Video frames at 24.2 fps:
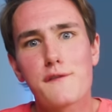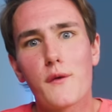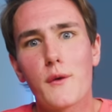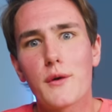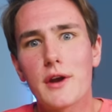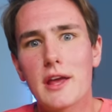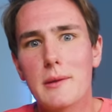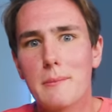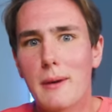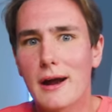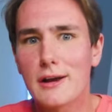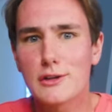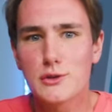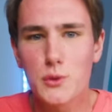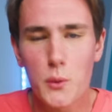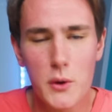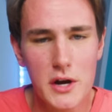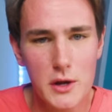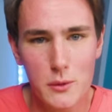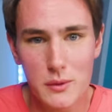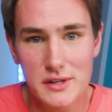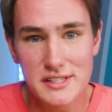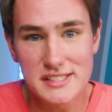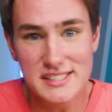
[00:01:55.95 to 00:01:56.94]
forty by
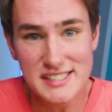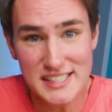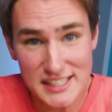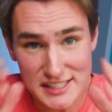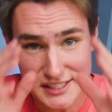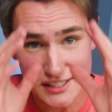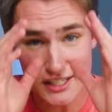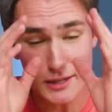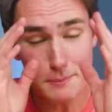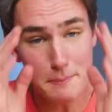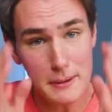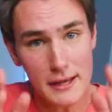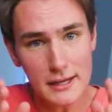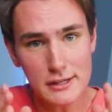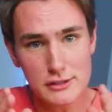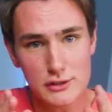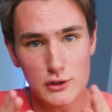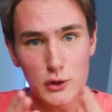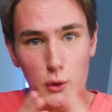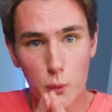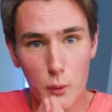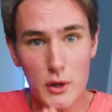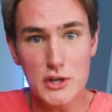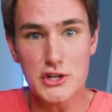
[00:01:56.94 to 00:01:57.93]
twenty-one sixty
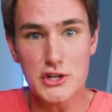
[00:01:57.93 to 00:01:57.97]
pixel,